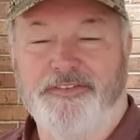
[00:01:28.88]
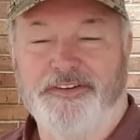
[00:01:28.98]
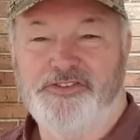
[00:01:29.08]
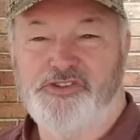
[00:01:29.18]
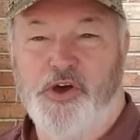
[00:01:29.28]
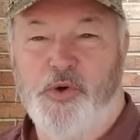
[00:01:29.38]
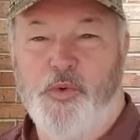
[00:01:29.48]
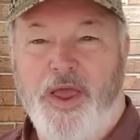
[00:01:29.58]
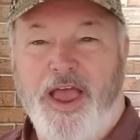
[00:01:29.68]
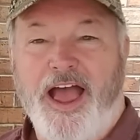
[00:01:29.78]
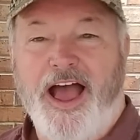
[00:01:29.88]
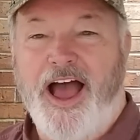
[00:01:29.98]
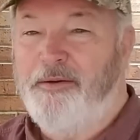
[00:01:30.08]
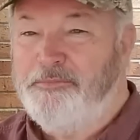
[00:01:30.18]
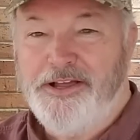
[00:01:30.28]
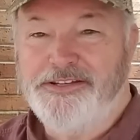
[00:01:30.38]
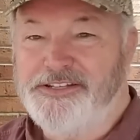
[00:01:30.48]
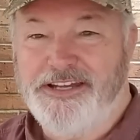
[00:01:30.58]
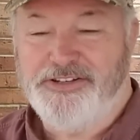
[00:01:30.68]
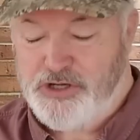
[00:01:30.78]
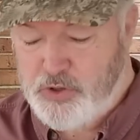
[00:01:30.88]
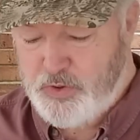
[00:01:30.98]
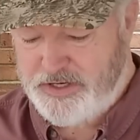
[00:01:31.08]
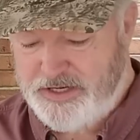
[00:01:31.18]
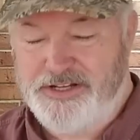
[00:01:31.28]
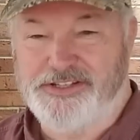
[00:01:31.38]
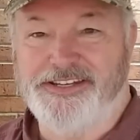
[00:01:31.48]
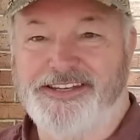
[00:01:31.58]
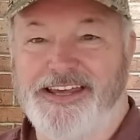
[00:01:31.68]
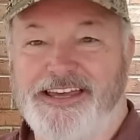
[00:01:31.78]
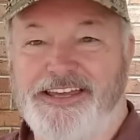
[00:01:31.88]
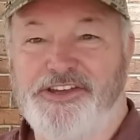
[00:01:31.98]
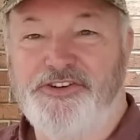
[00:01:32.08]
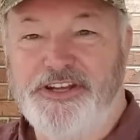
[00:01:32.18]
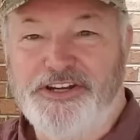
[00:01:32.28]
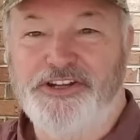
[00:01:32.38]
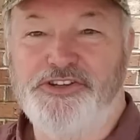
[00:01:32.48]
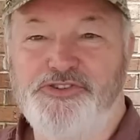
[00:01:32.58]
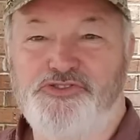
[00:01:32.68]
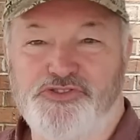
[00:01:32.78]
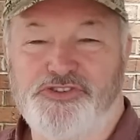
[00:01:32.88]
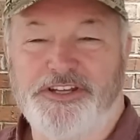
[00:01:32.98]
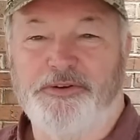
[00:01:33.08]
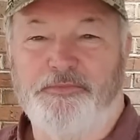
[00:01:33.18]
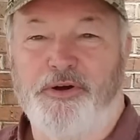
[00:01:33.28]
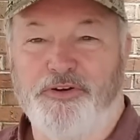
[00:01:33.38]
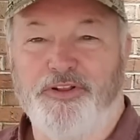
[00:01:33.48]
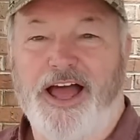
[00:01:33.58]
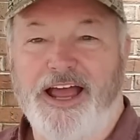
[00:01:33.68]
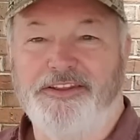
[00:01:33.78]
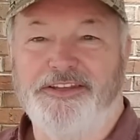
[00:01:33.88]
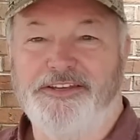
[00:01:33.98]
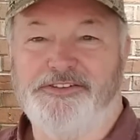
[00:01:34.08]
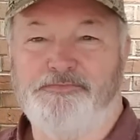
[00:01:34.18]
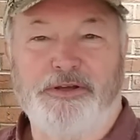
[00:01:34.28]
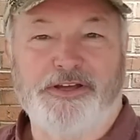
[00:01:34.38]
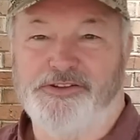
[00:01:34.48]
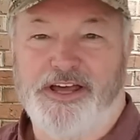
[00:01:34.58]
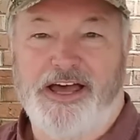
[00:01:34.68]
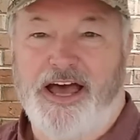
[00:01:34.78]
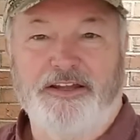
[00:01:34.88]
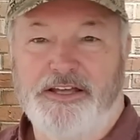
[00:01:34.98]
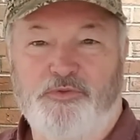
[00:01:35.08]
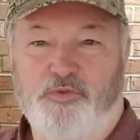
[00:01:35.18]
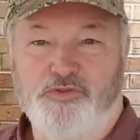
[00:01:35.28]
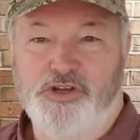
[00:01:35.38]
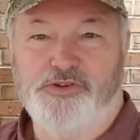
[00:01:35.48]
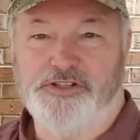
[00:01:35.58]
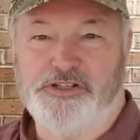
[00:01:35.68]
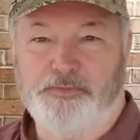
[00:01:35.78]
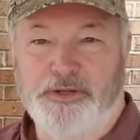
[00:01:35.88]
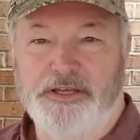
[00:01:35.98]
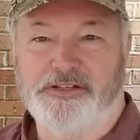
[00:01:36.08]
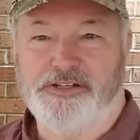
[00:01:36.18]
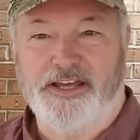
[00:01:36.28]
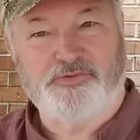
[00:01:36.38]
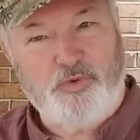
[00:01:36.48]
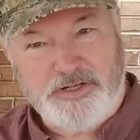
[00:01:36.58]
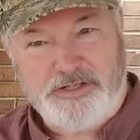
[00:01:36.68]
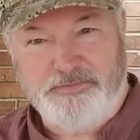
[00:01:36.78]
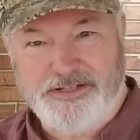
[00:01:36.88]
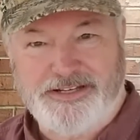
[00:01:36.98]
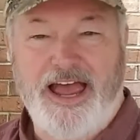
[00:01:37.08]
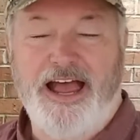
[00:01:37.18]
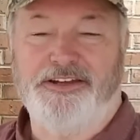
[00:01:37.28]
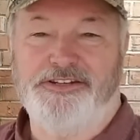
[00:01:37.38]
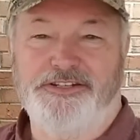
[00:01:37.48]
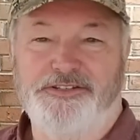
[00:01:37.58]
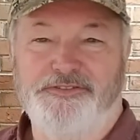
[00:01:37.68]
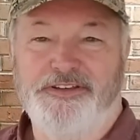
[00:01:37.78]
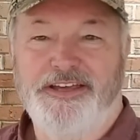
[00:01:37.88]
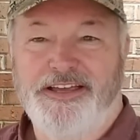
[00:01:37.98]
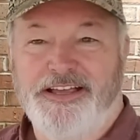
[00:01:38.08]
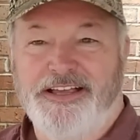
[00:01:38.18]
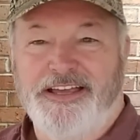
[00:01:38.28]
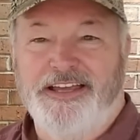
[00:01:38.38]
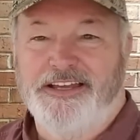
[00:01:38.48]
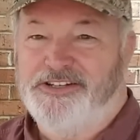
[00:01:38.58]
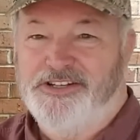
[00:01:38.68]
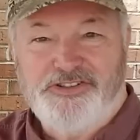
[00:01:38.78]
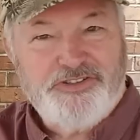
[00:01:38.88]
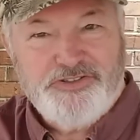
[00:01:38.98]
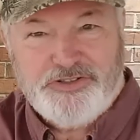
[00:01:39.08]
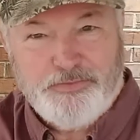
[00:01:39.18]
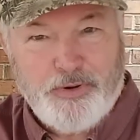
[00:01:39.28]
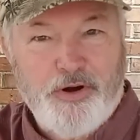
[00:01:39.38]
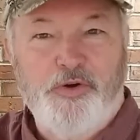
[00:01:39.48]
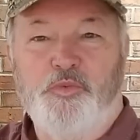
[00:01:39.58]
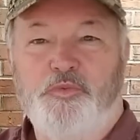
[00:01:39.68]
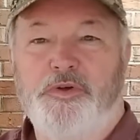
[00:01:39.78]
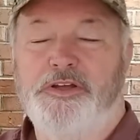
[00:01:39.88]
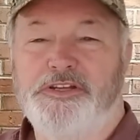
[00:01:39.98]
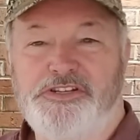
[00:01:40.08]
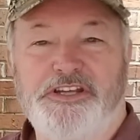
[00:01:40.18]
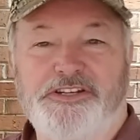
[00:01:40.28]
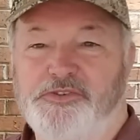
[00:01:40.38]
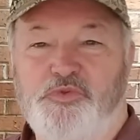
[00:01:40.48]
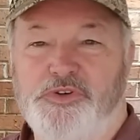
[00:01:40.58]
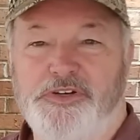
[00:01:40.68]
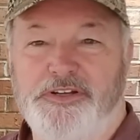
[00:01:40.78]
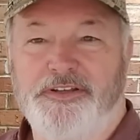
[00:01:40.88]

so I'm not doing this to say you need to use your stick burner like this, because I love using splits. That's what it's designed to do, just to burn sticks of wood,